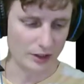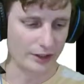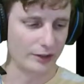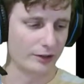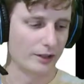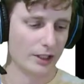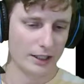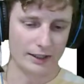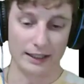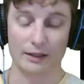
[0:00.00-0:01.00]
Here,
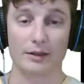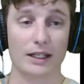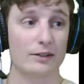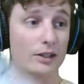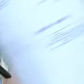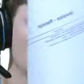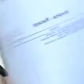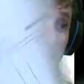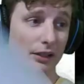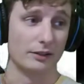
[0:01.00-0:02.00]
they sent
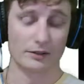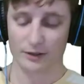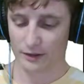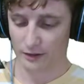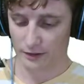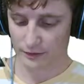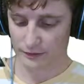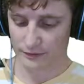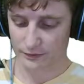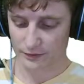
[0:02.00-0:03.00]
me
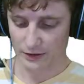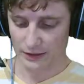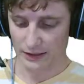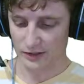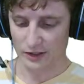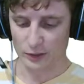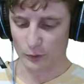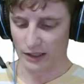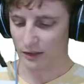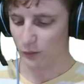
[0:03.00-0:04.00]
they sent you an
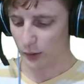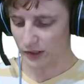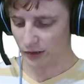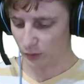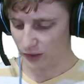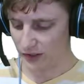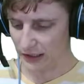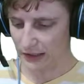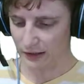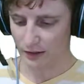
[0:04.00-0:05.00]
invoice and a receipt.
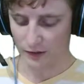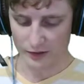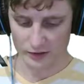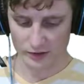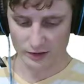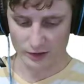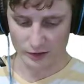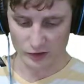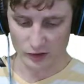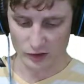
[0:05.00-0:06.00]
All
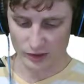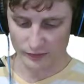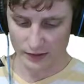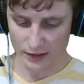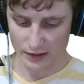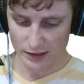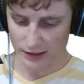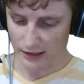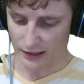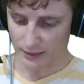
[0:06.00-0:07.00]
this good
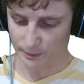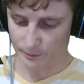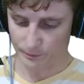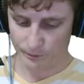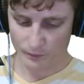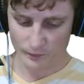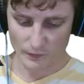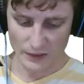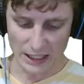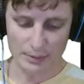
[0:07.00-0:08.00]
stuff.
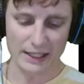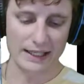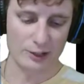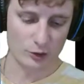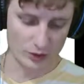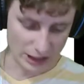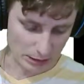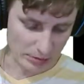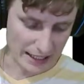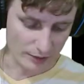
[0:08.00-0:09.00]
I paid an extra
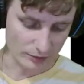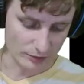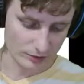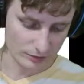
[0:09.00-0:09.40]
£10